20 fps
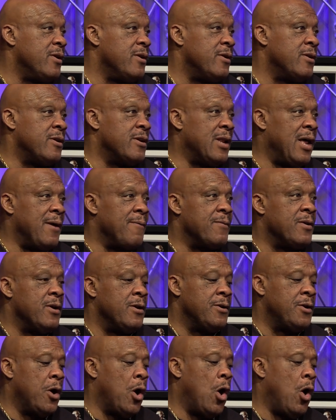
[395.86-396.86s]
It's like...
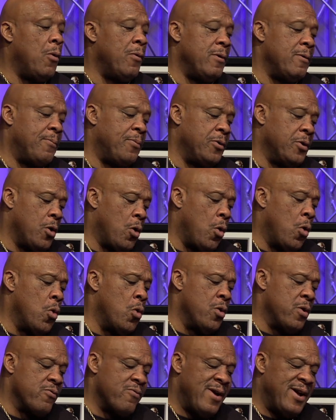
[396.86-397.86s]
They always put an
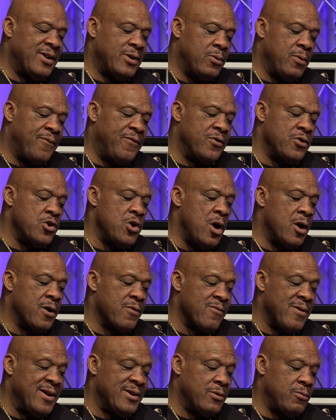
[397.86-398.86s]
older wrestler with a younger
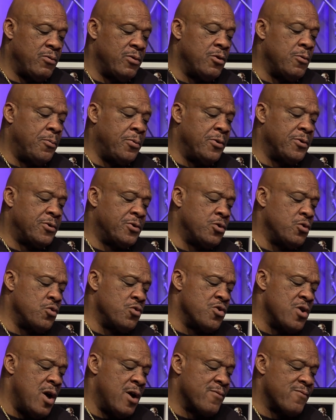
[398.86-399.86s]
wrestler. When you put two
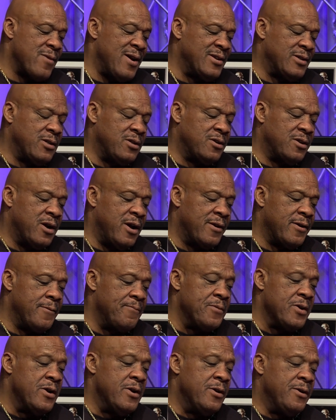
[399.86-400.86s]
young wrestlers together,
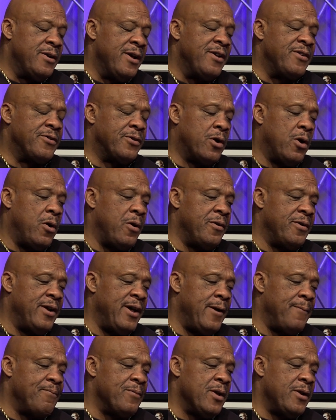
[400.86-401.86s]
they used to call
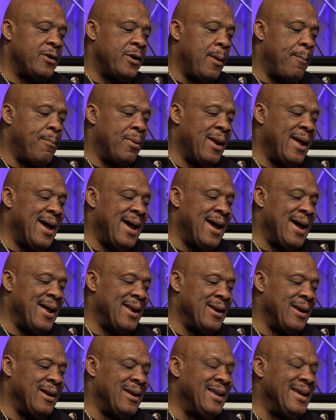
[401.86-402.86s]
that the
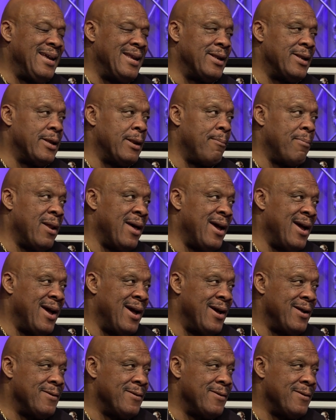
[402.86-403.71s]
bland leading the bland.